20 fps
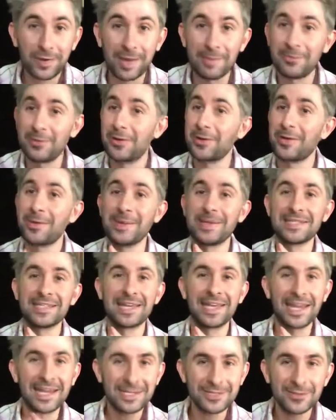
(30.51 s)
I'm not going
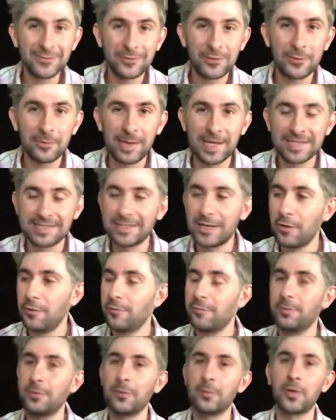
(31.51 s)
to interview
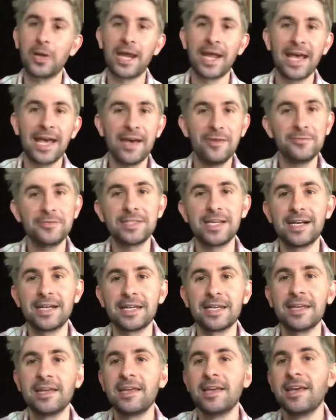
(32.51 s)
myself, but what I have
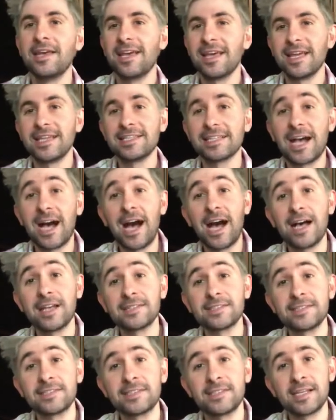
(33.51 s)
done is
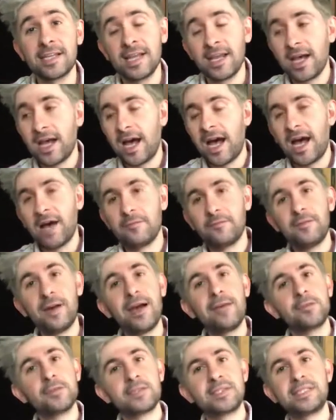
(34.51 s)
asked
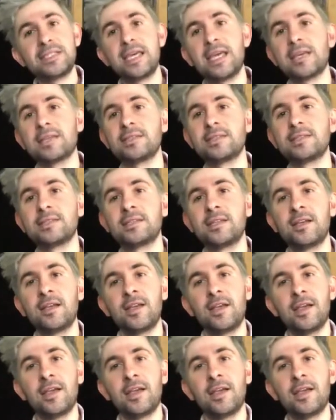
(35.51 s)
five or six